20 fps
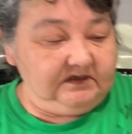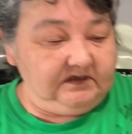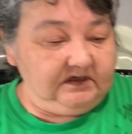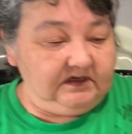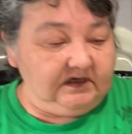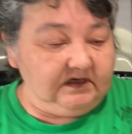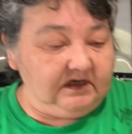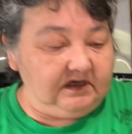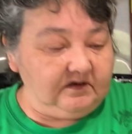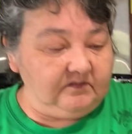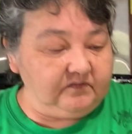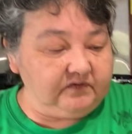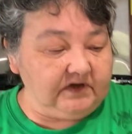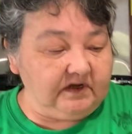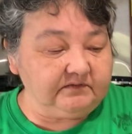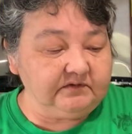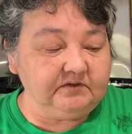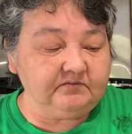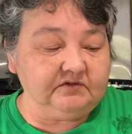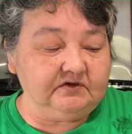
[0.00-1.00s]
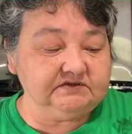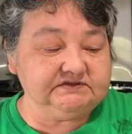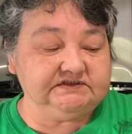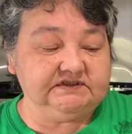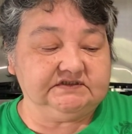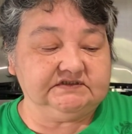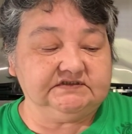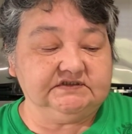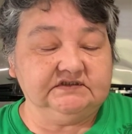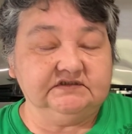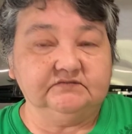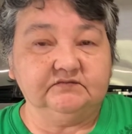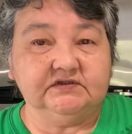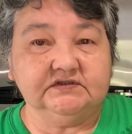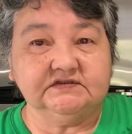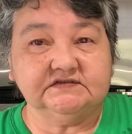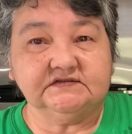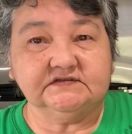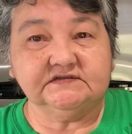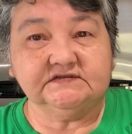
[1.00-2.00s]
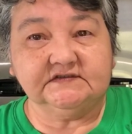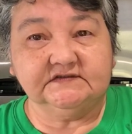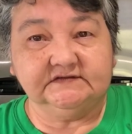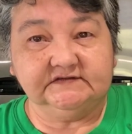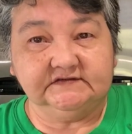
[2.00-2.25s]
Probably about 16 pieces.